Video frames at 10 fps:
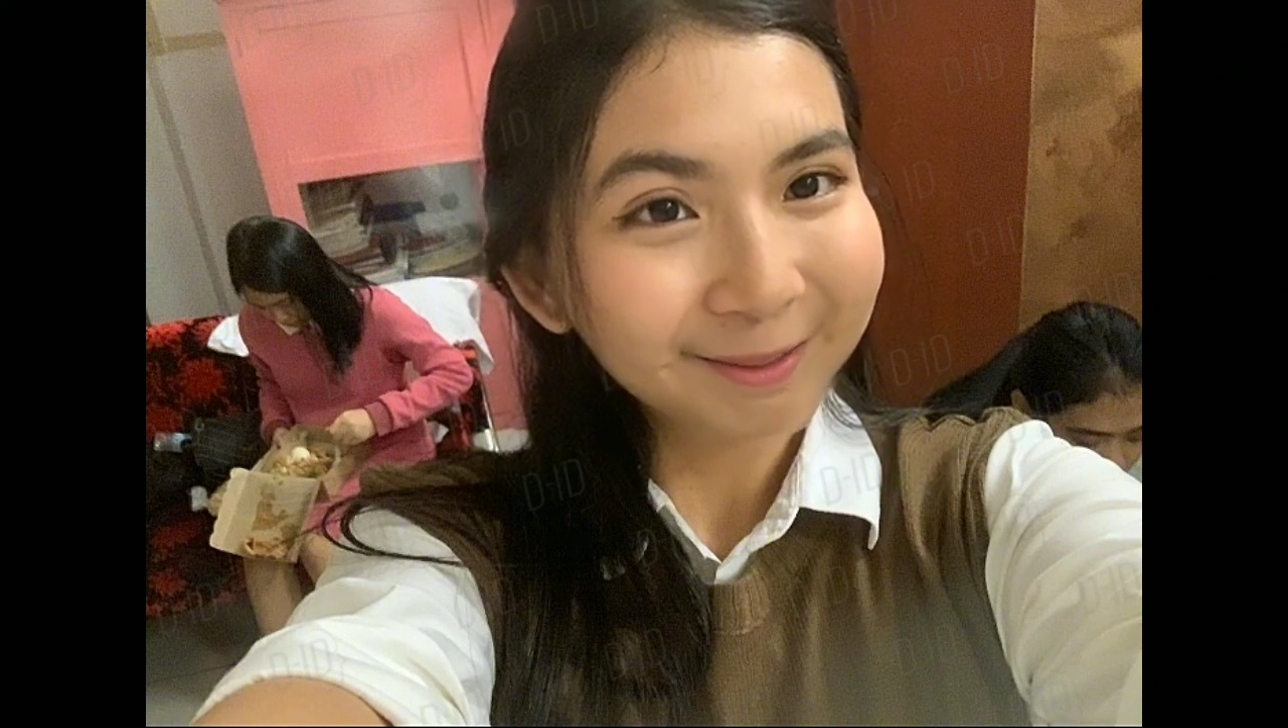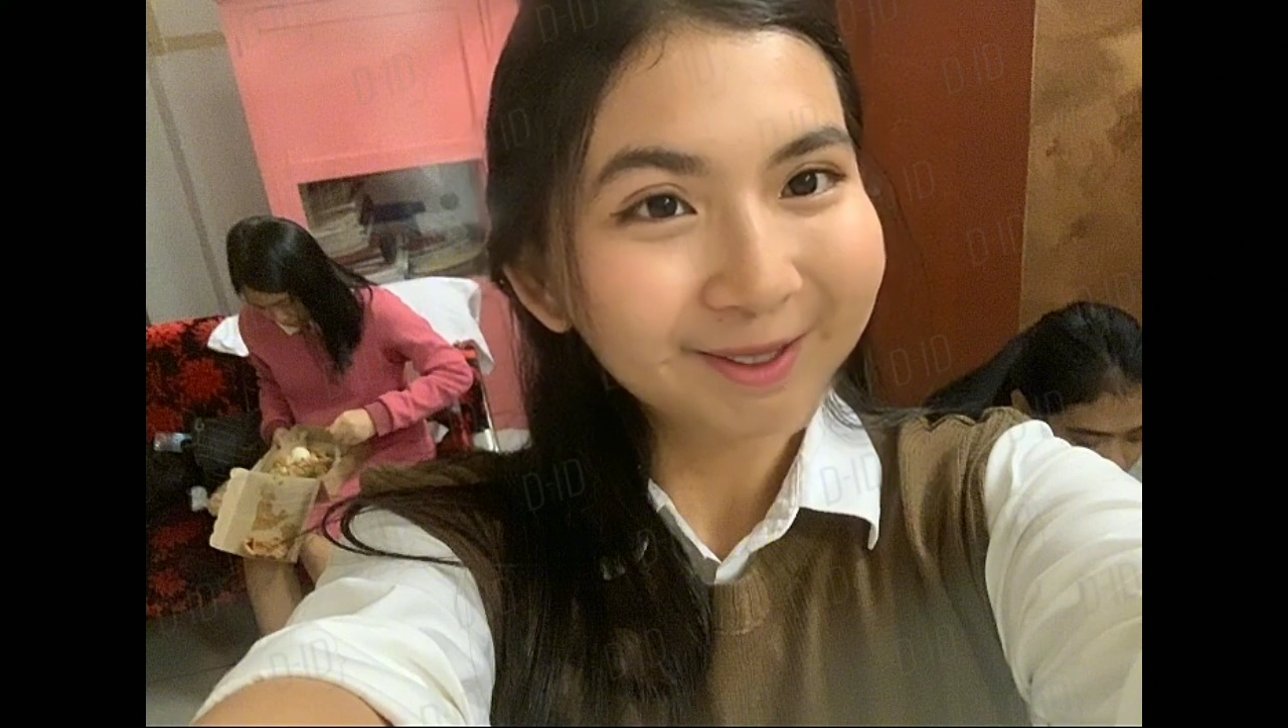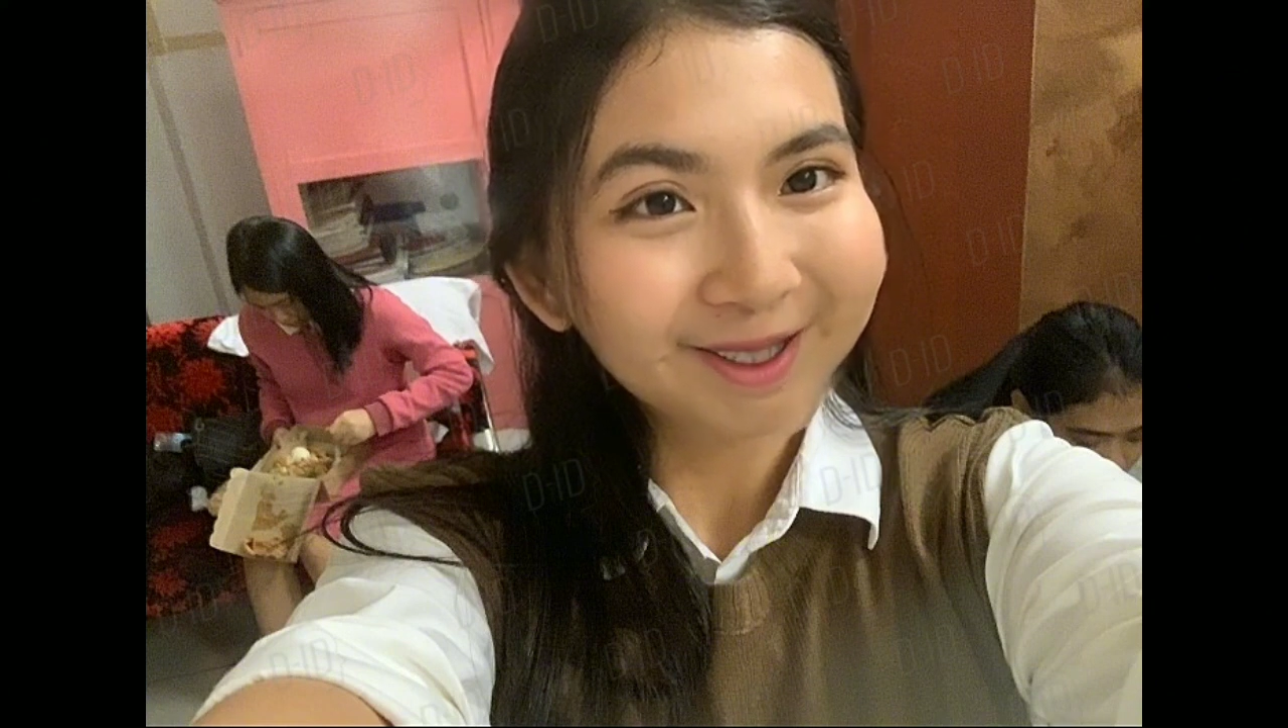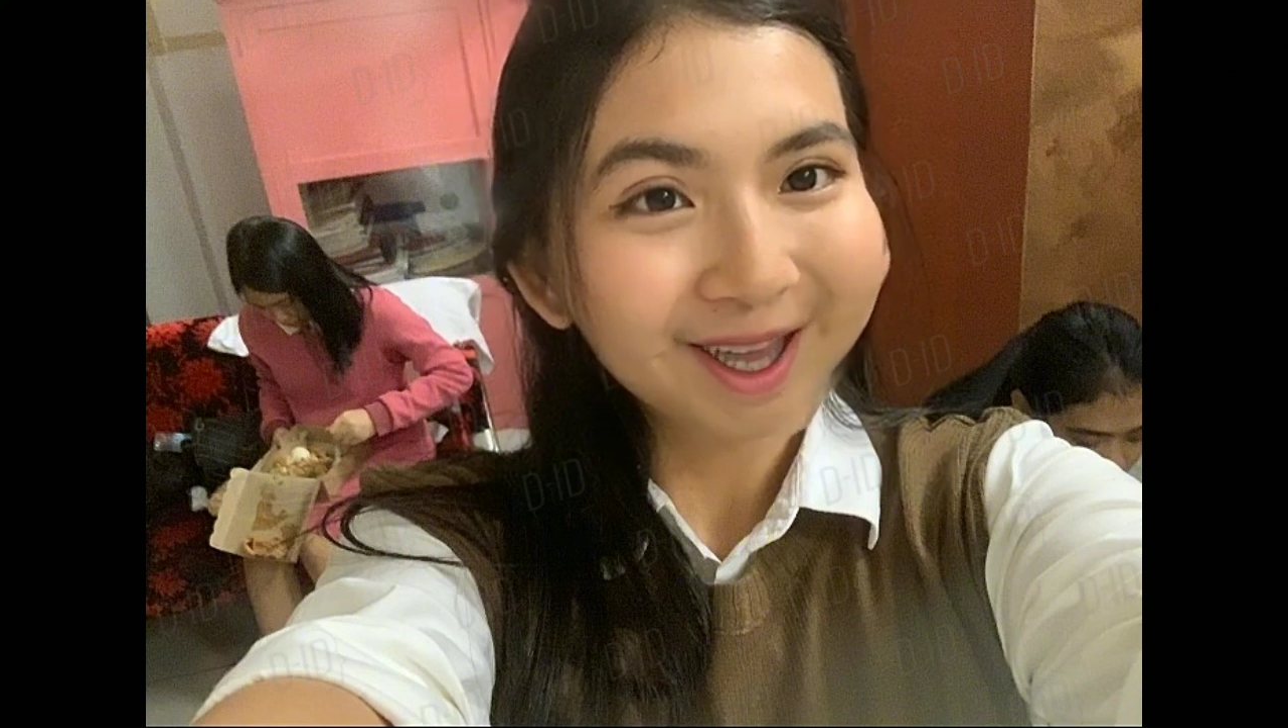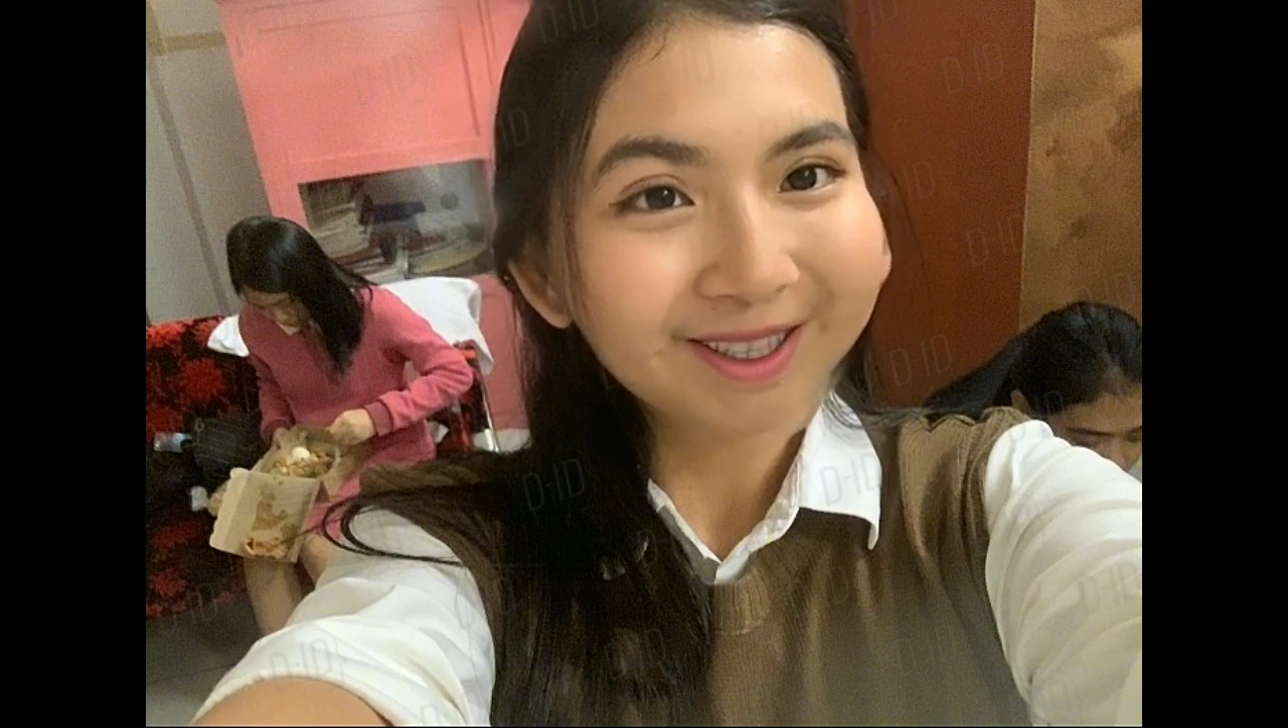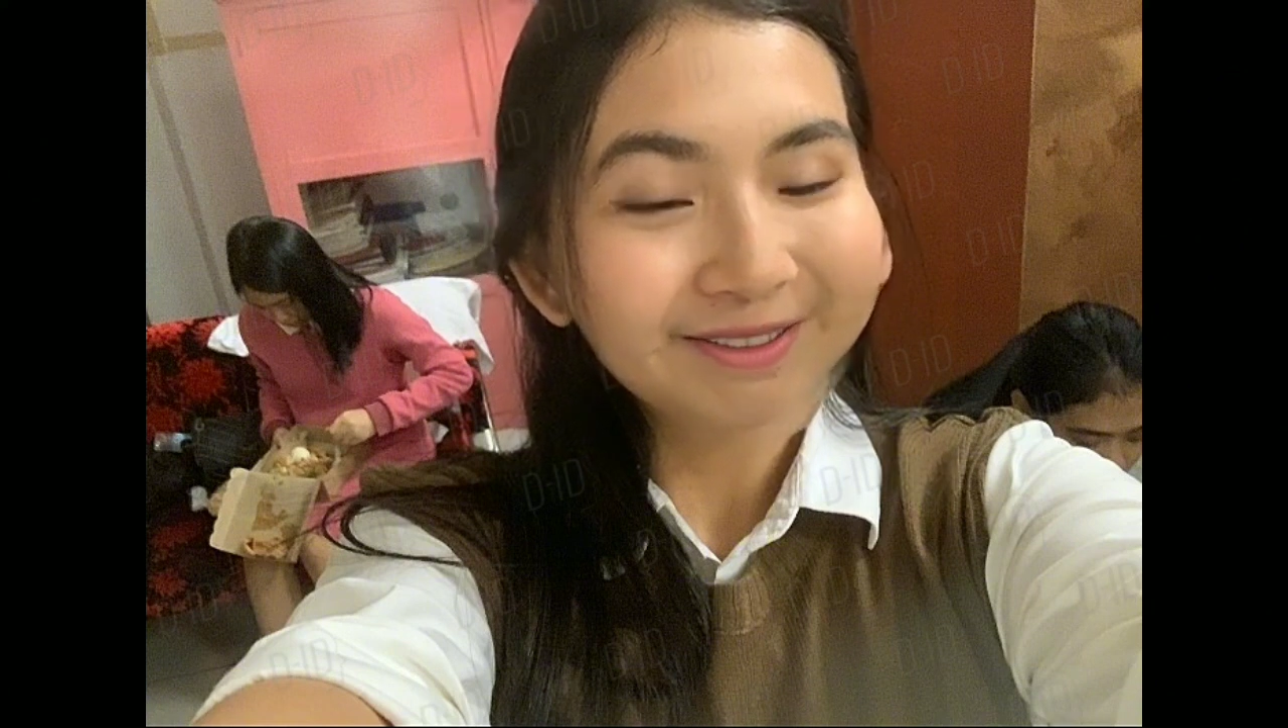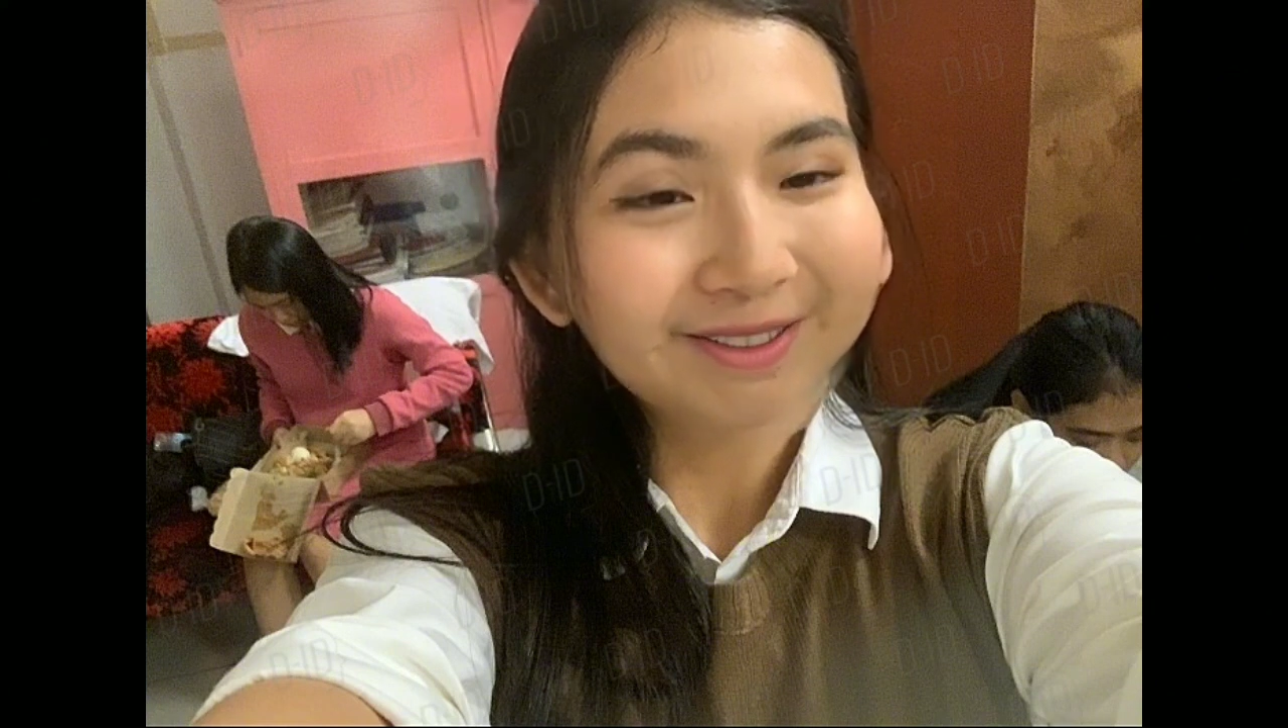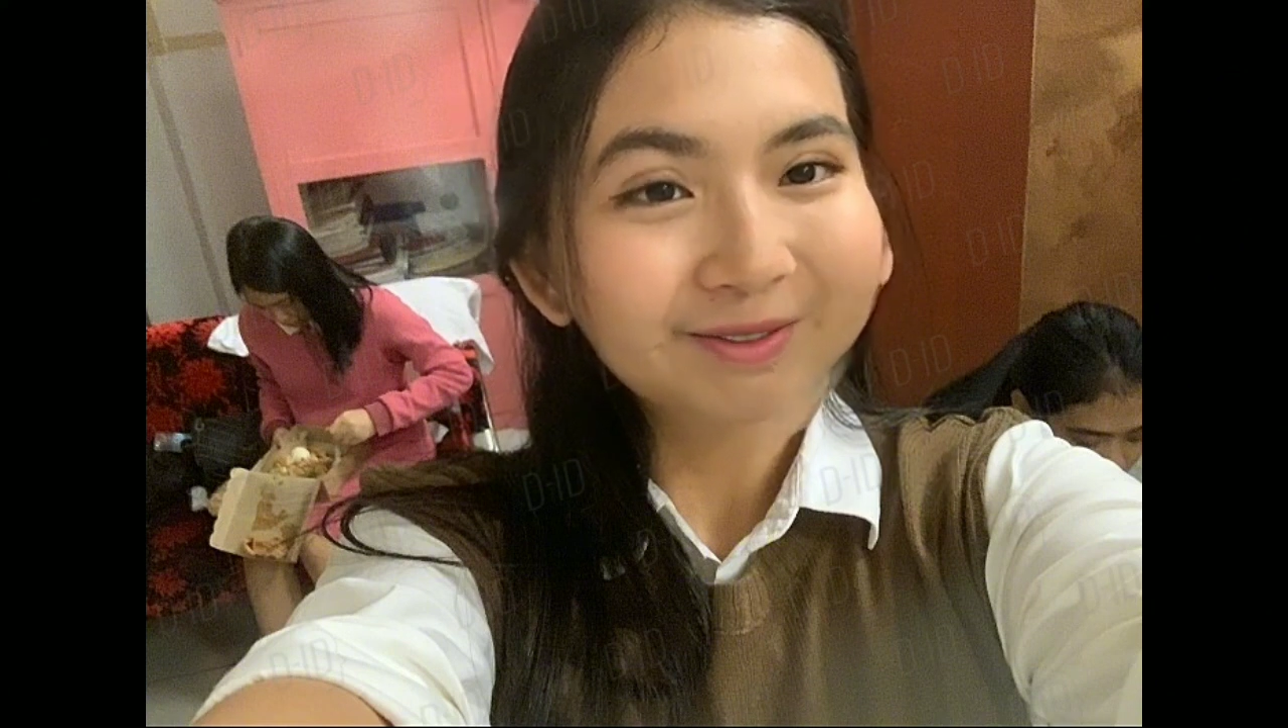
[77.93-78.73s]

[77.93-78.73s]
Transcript: protocols,